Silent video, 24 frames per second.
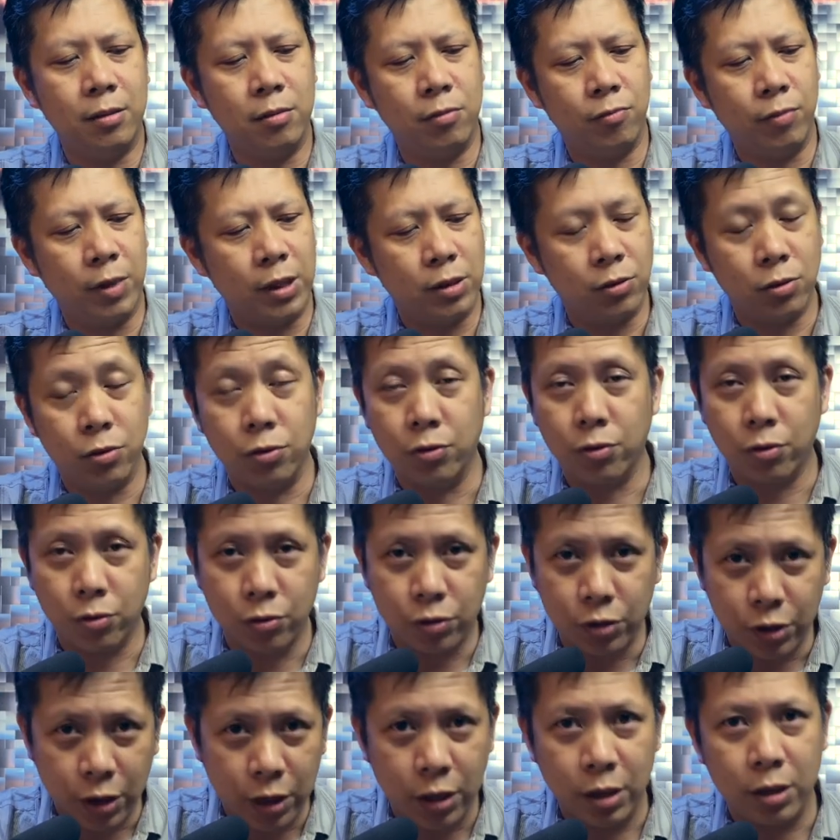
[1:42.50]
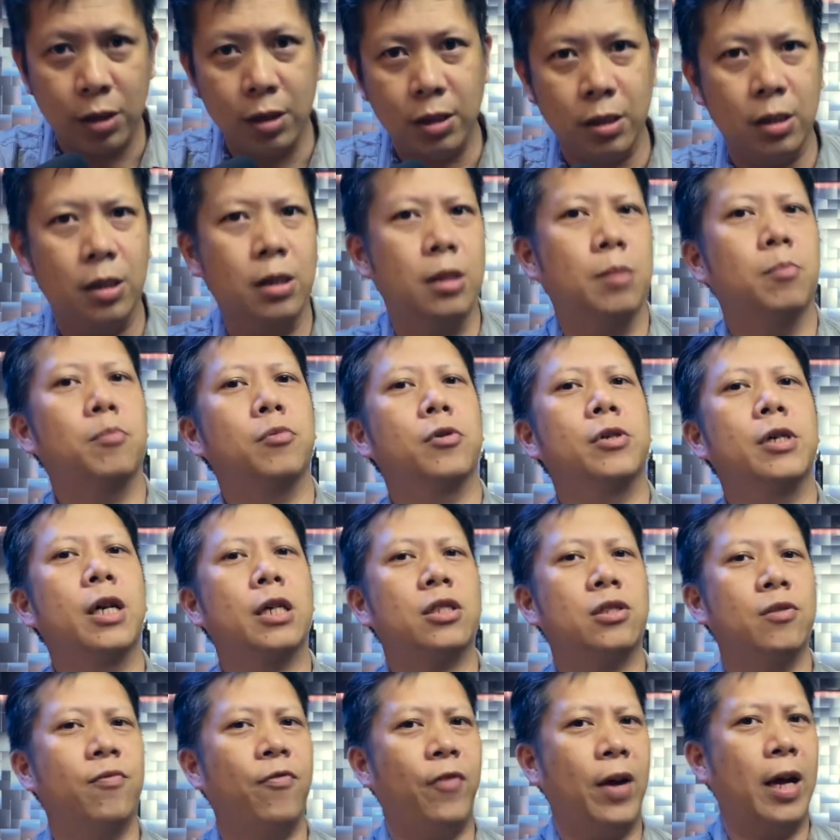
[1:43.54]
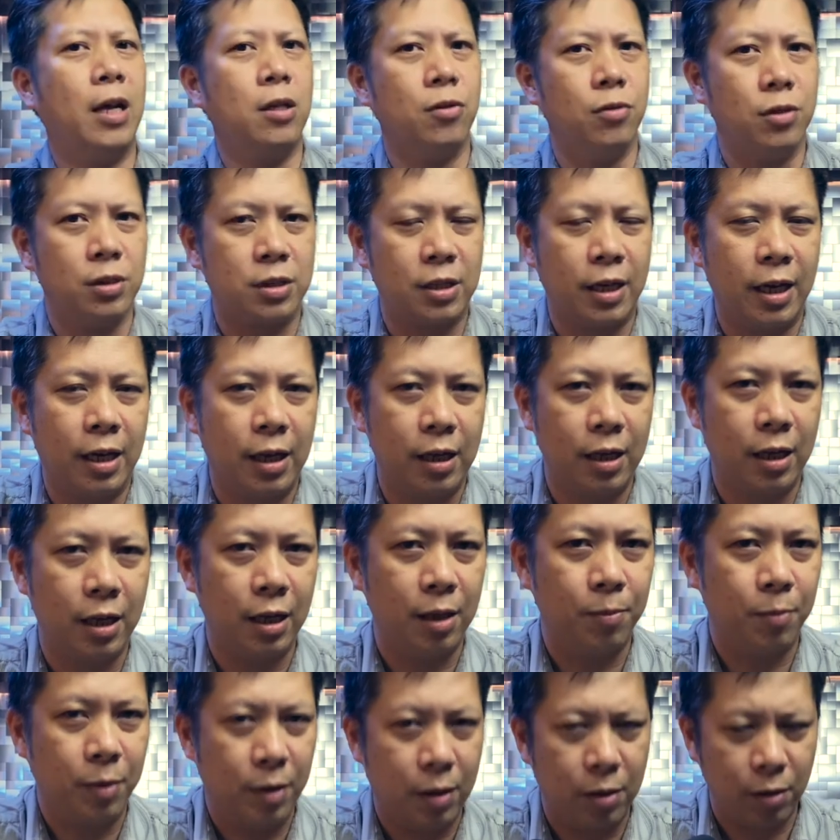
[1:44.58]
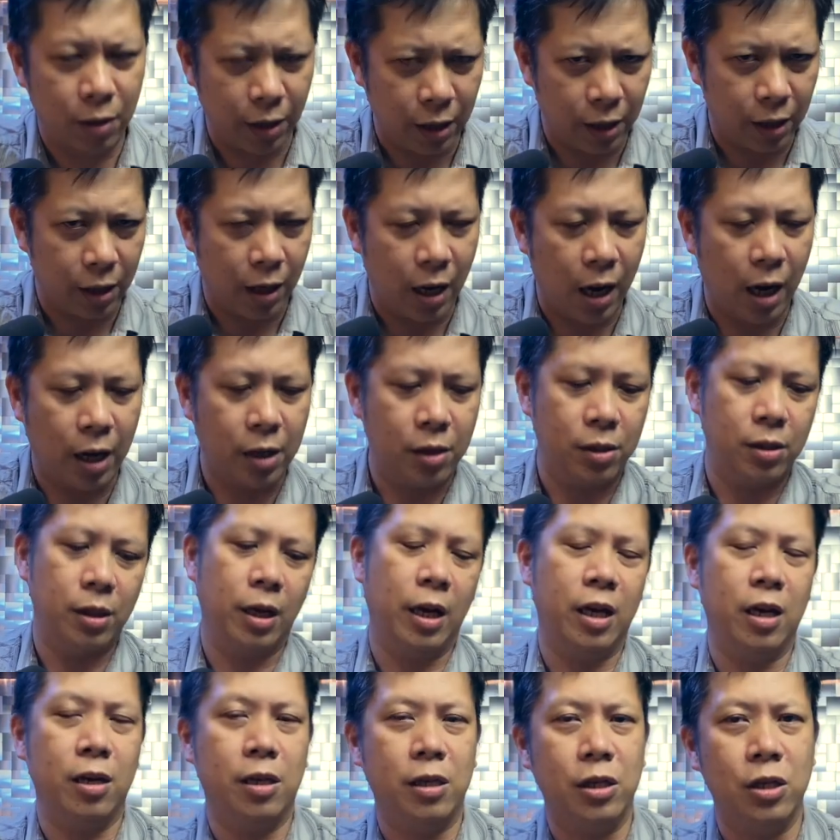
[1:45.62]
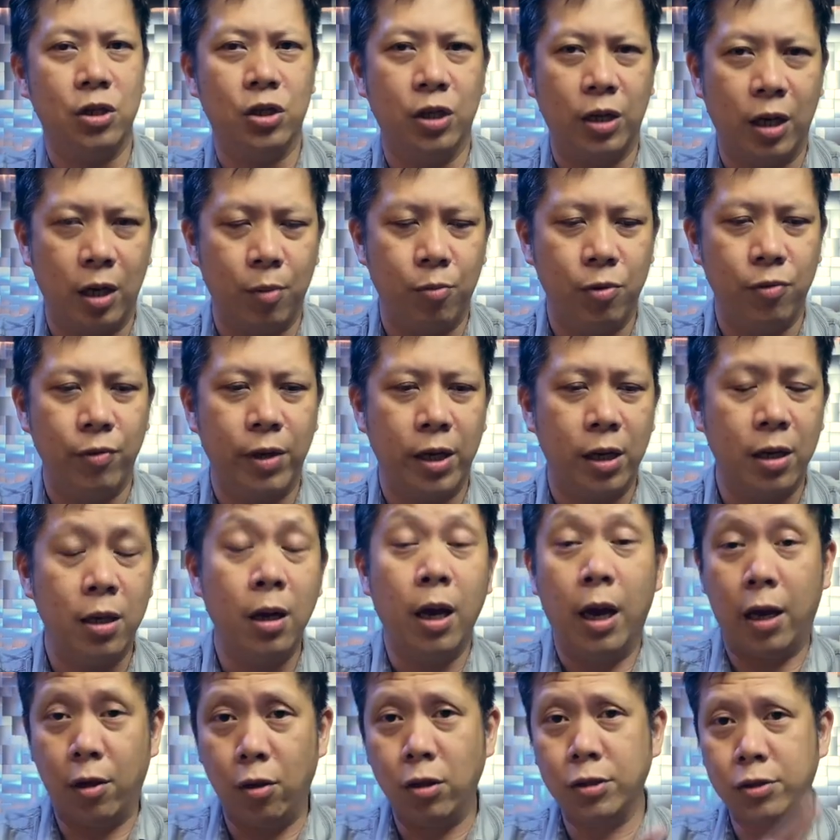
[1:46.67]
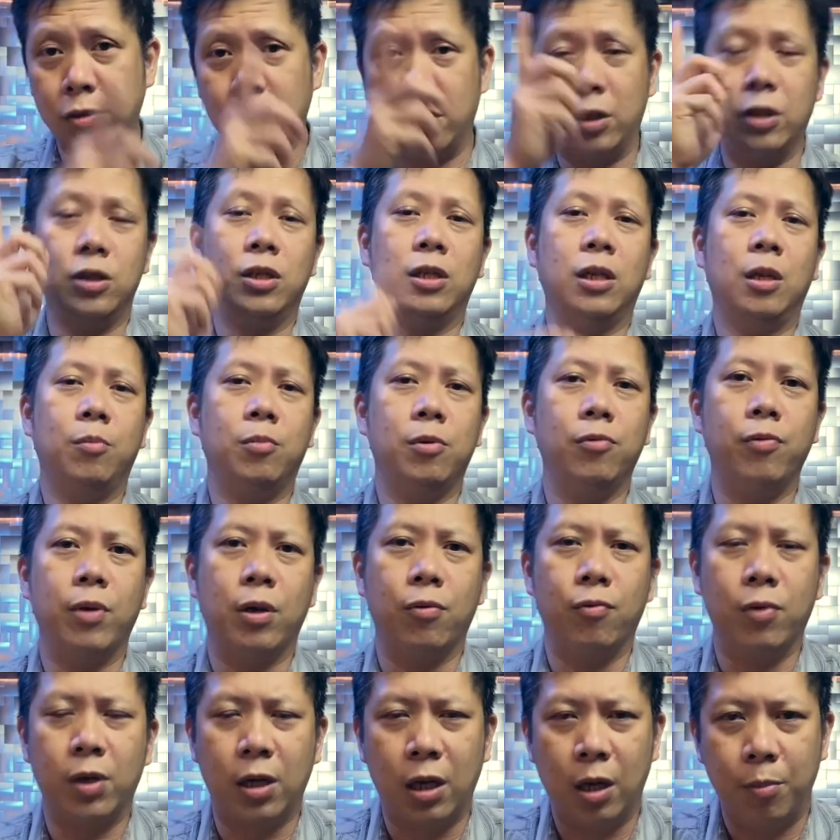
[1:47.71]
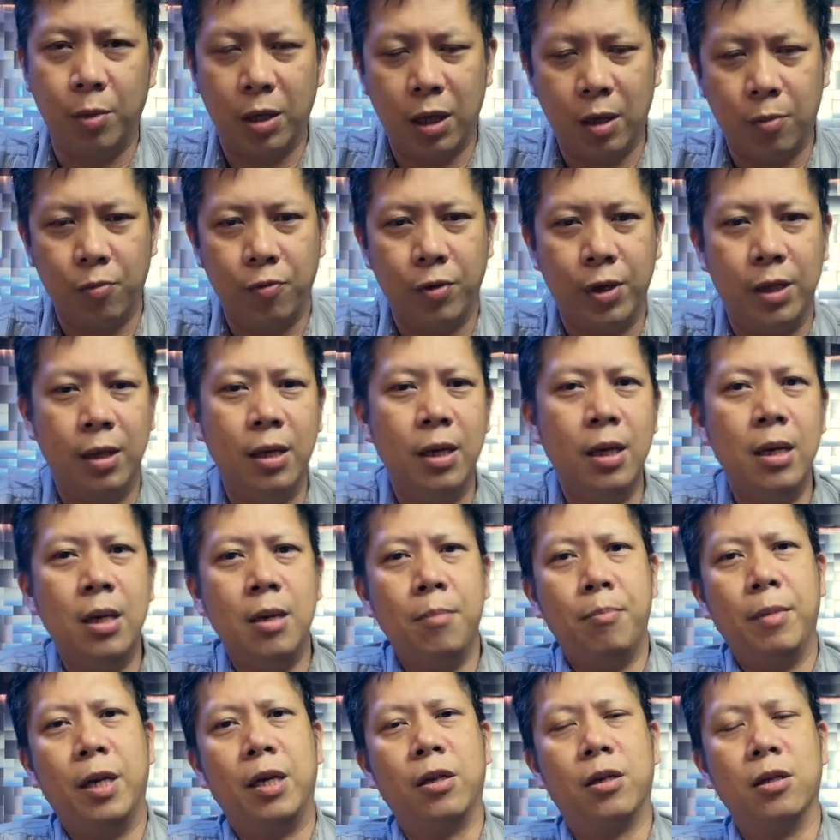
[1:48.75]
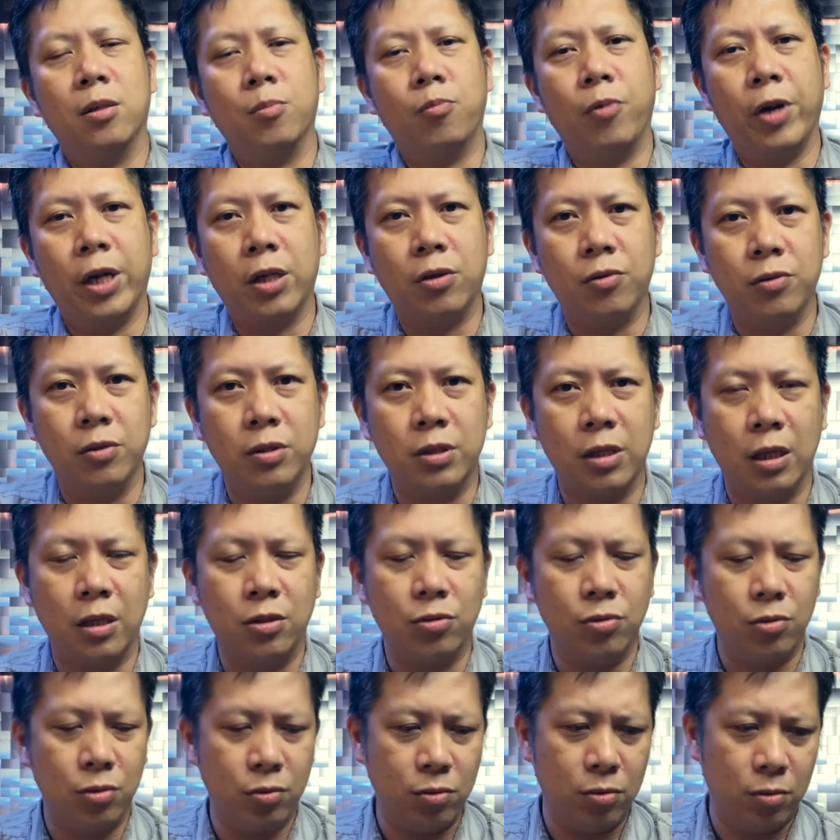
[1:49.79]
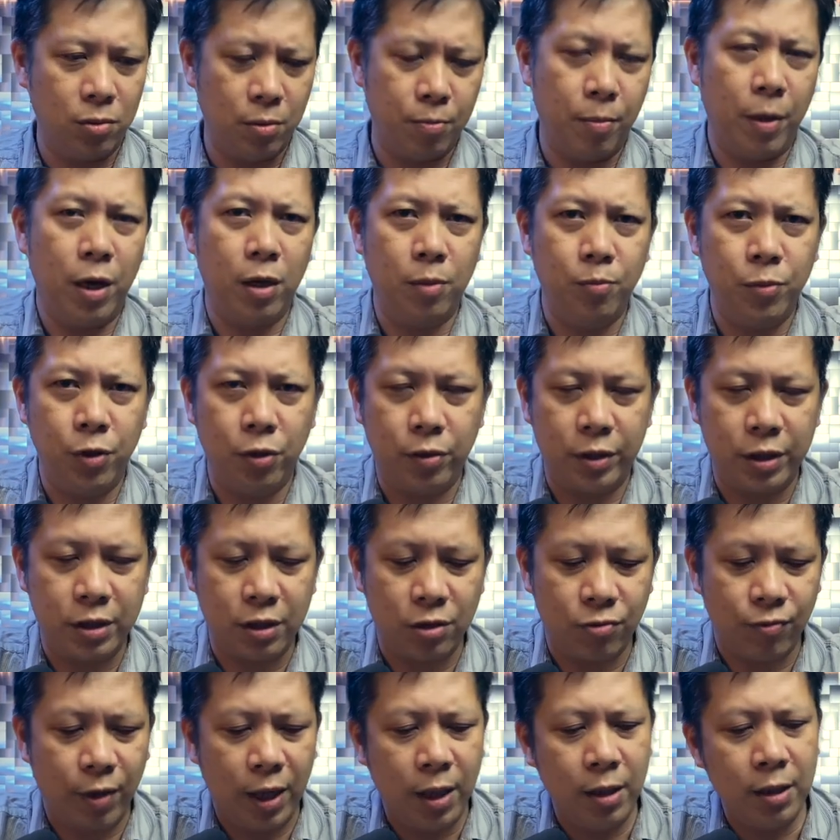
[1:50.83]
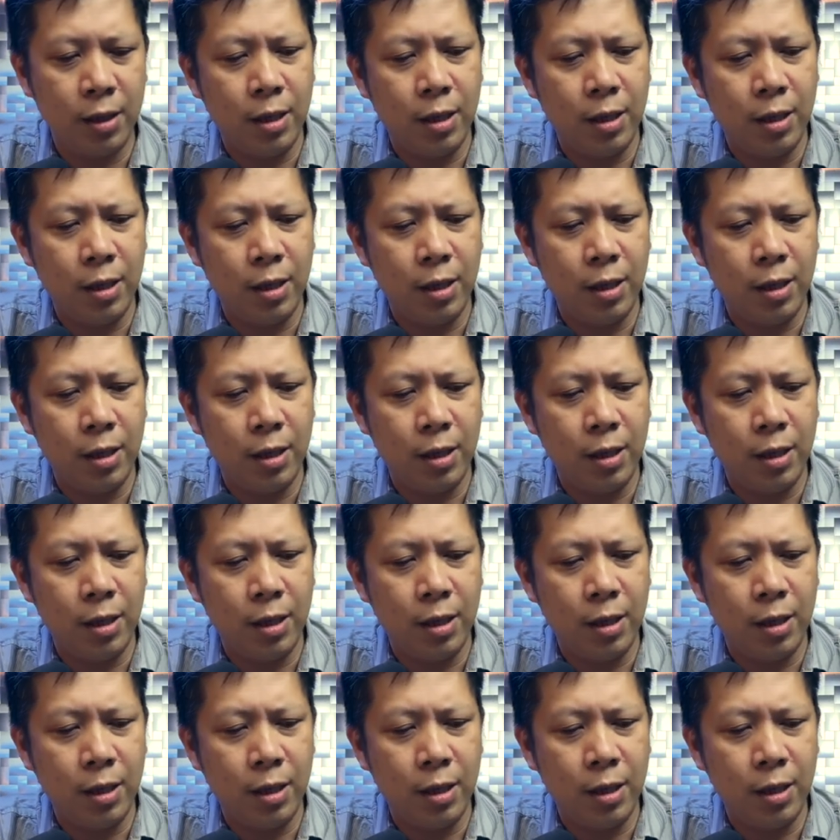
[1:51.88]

Well, you can see that the production value is getting up and getting higher each and every week. And also each and every week we're coming up with medical breakthroughs, as you may have noticed as well.